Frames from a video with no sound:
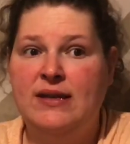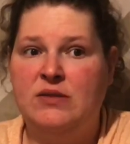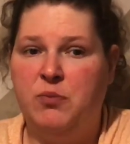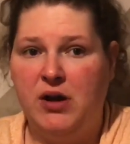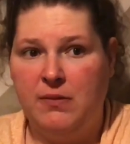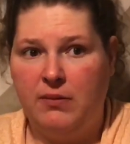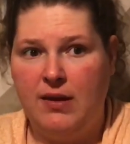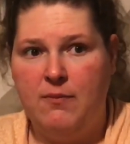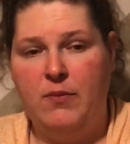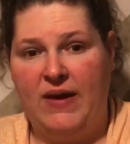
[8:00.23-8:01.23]
is
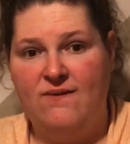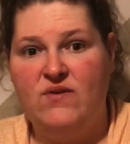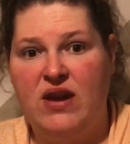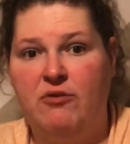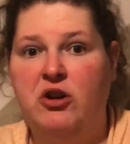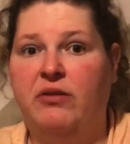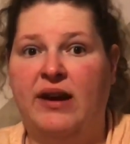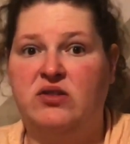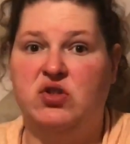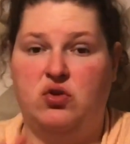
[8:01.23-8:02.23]
probably my favorite
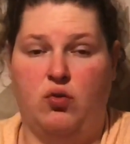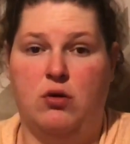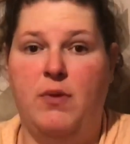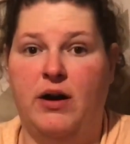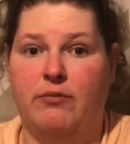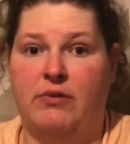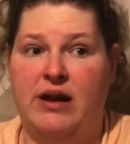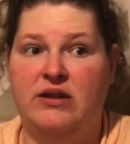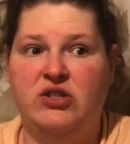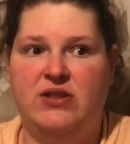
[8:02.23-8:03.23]
like store-bought
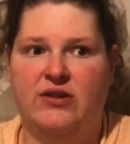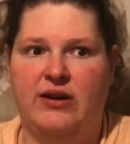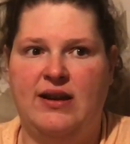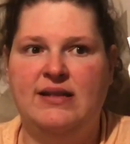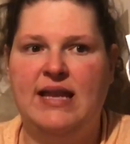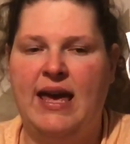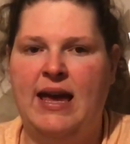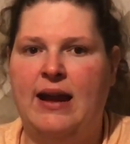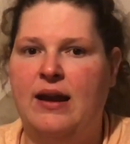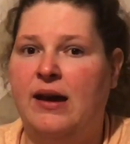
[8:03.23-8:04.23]
ranch there is,
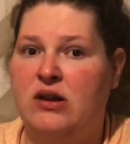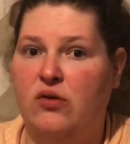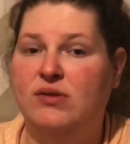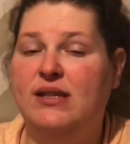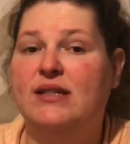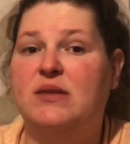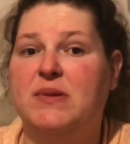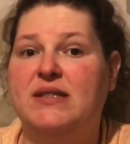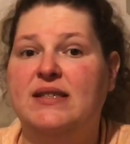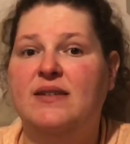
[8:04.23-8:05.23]
and I know it's
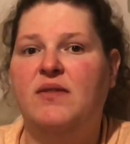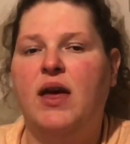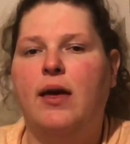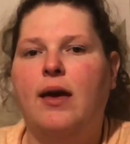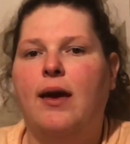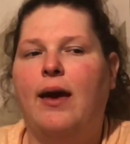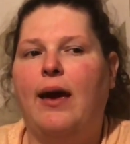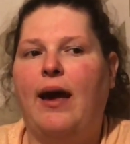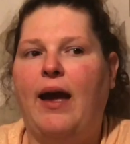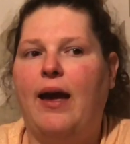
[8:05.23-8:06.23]
expensive,
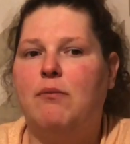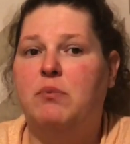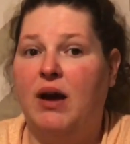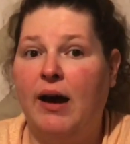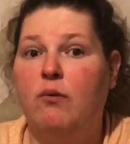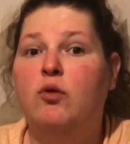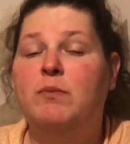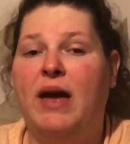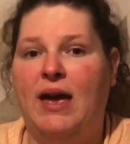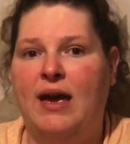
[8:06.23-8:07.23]
but I will
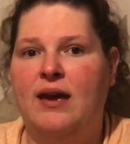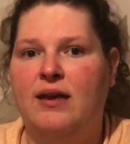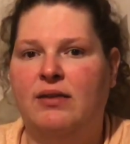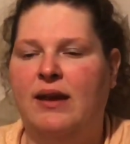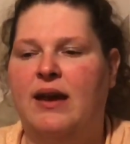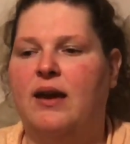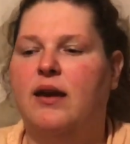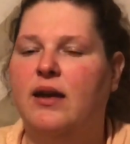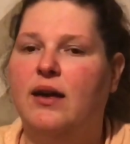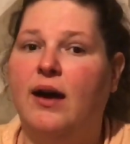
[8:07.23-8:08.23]
pay, like,
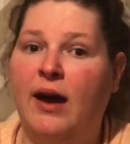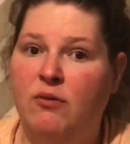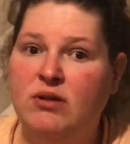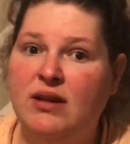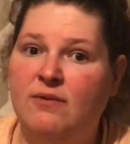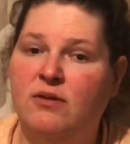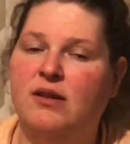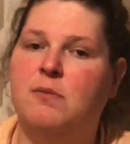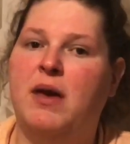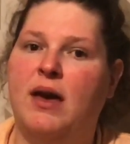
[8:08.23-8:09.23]
I would
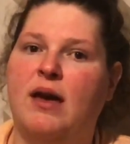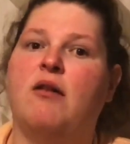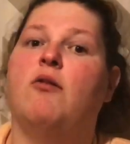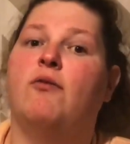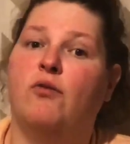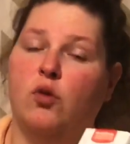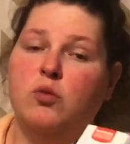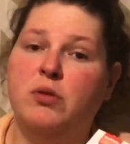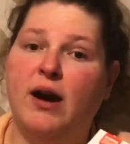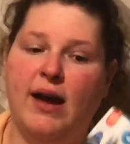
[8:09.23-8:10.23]
definitely pay full
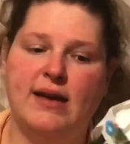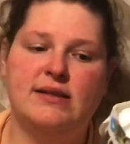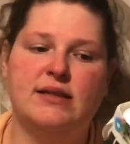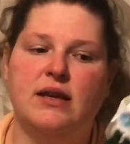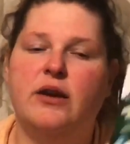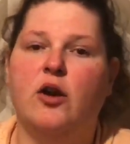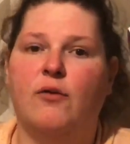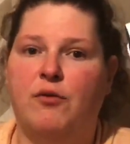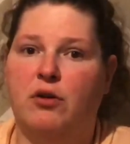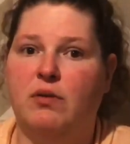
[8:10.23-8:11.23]
price
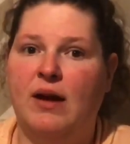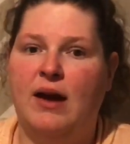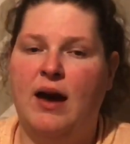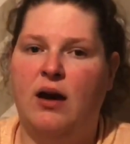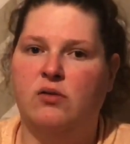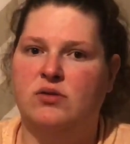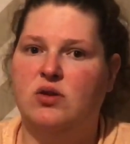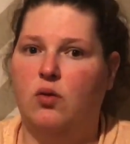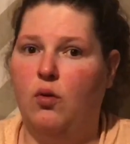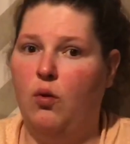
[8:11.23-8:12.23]
for Lighthouse
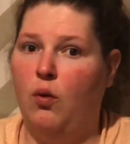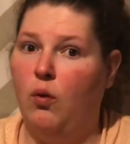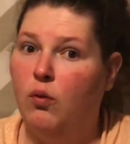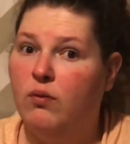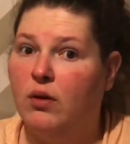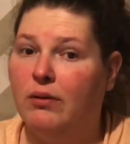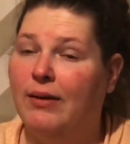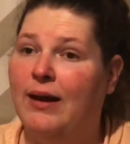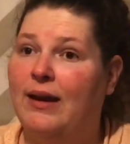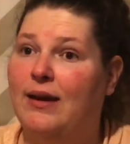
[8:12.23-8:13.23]
over
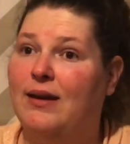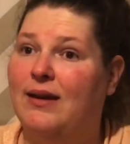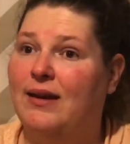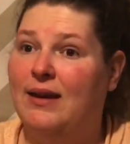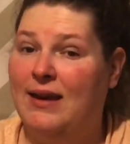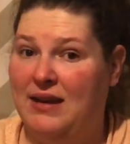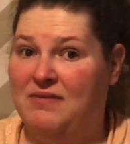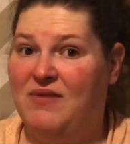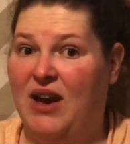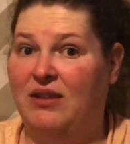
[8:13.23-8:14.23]
like
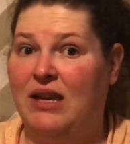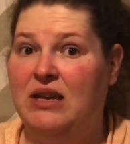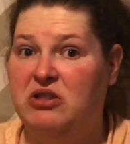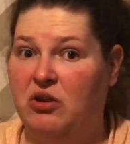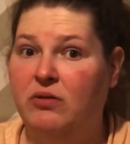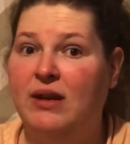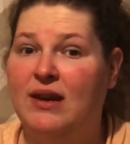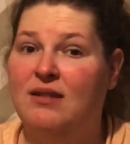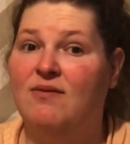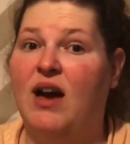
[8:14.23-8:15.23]
Hidden Valley. Don't like
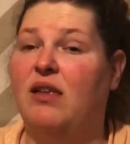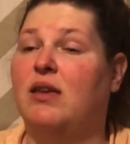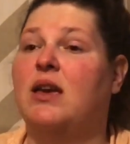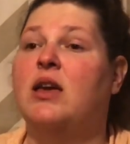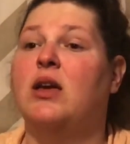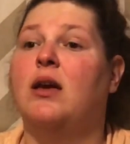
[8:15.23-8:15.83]
Hidden Valley.